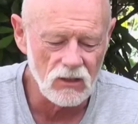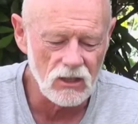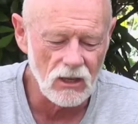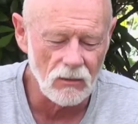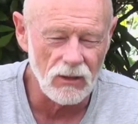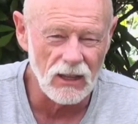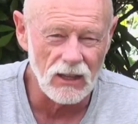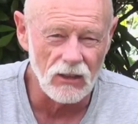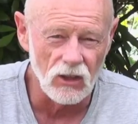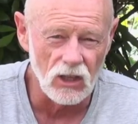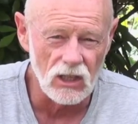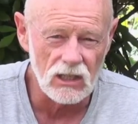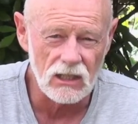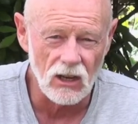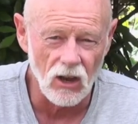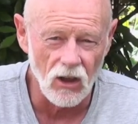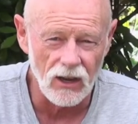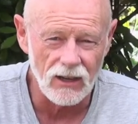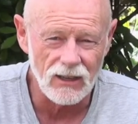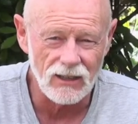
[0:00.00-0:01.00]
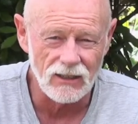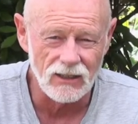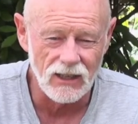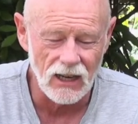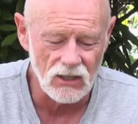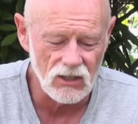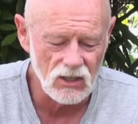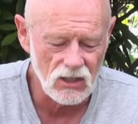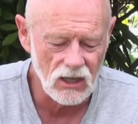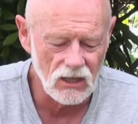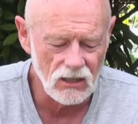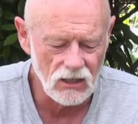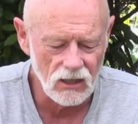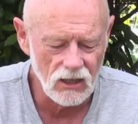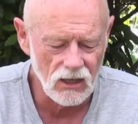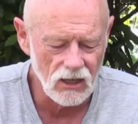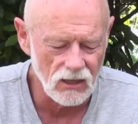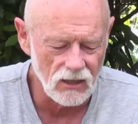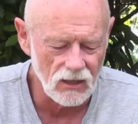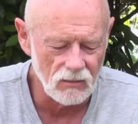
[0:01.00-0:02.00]
something this light does tend to
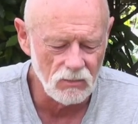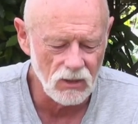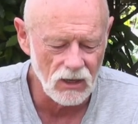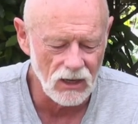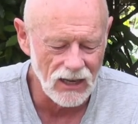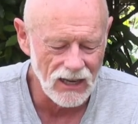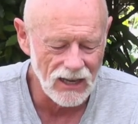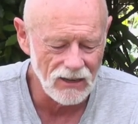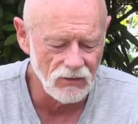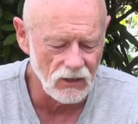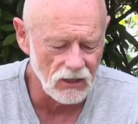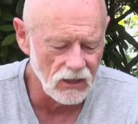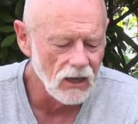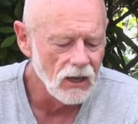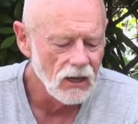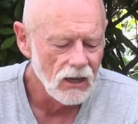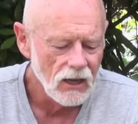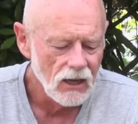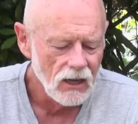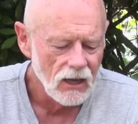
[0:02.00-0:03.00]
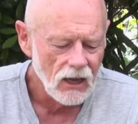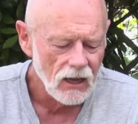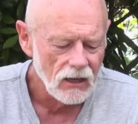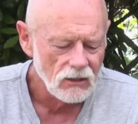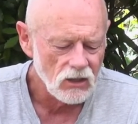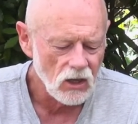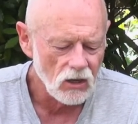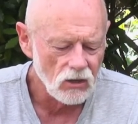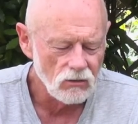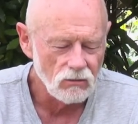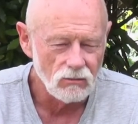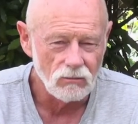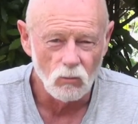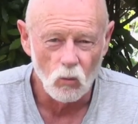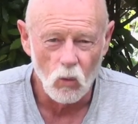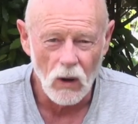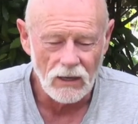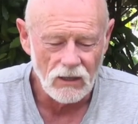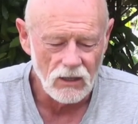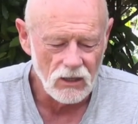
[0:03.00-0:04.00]
get a bit heavy. So
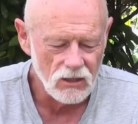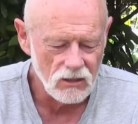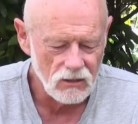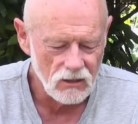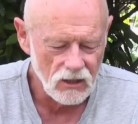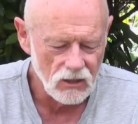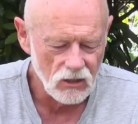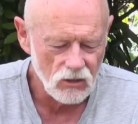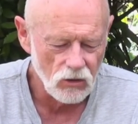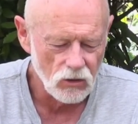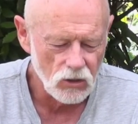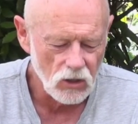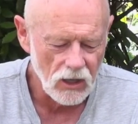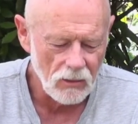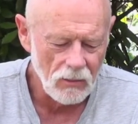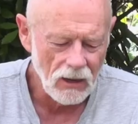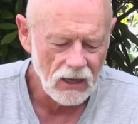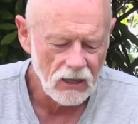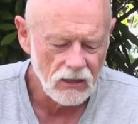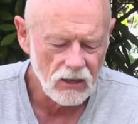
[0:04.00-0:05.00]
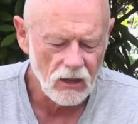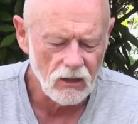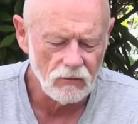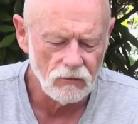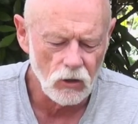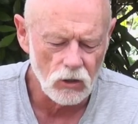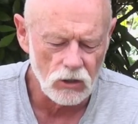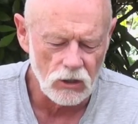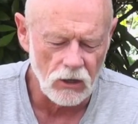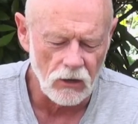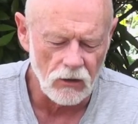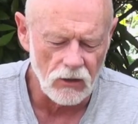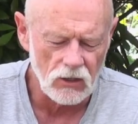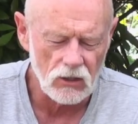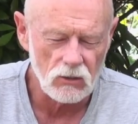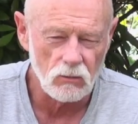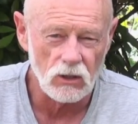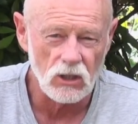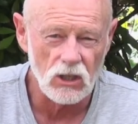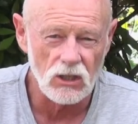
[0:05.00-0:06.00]
weight is crucial. They make another version of
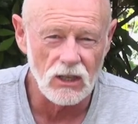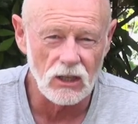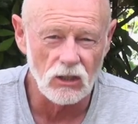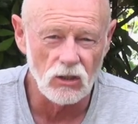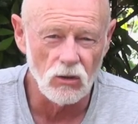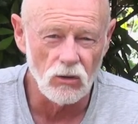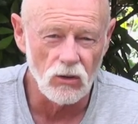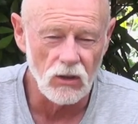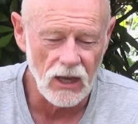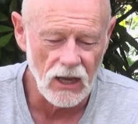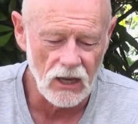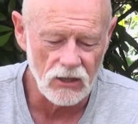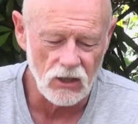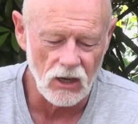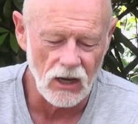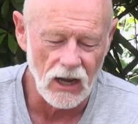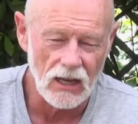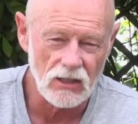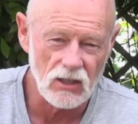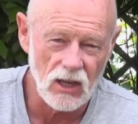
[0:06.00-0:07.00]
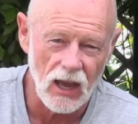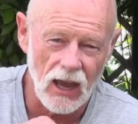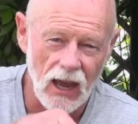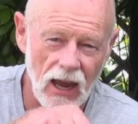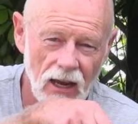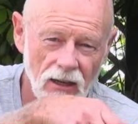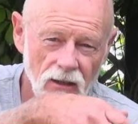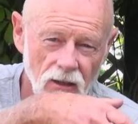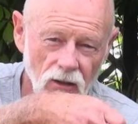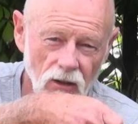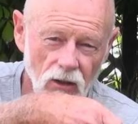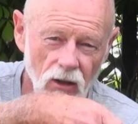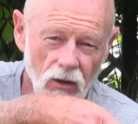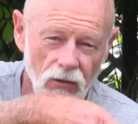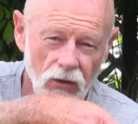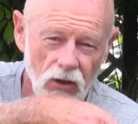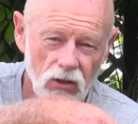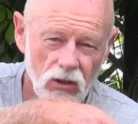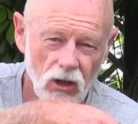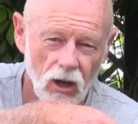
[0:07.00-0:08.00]
this, which is the 2000. It has a handle
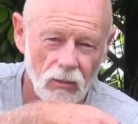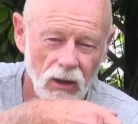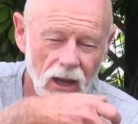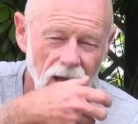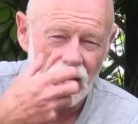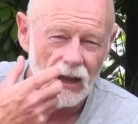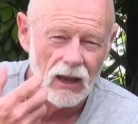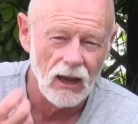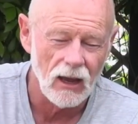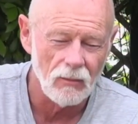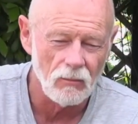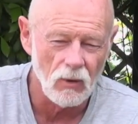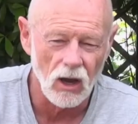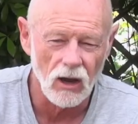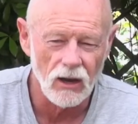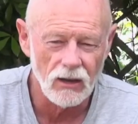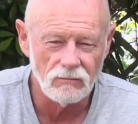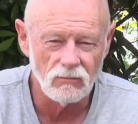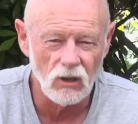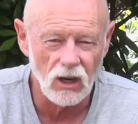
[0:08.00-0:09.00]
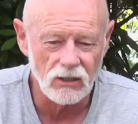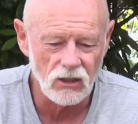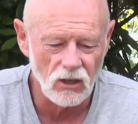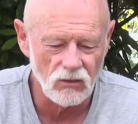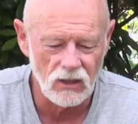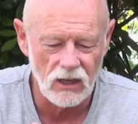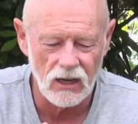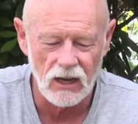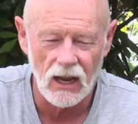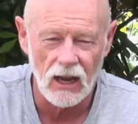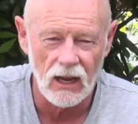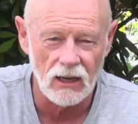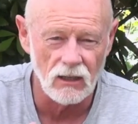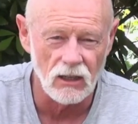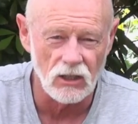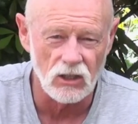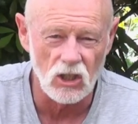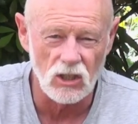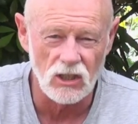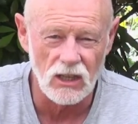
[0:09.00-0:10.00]
on the top. I don't need a handle,
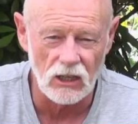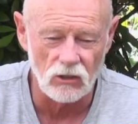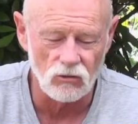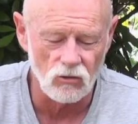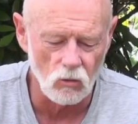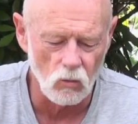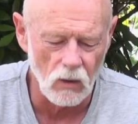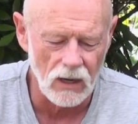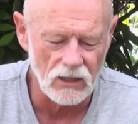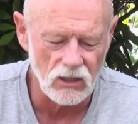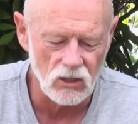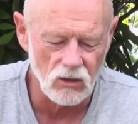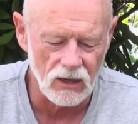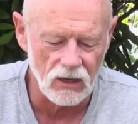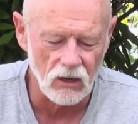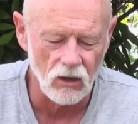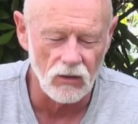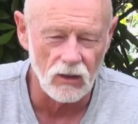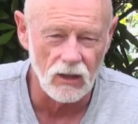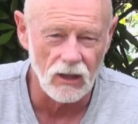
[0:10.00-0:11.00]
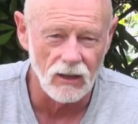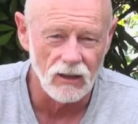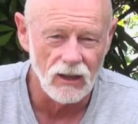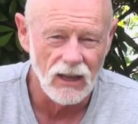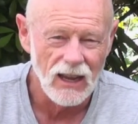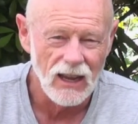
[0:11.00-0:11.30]
it's just extra weight, so I got the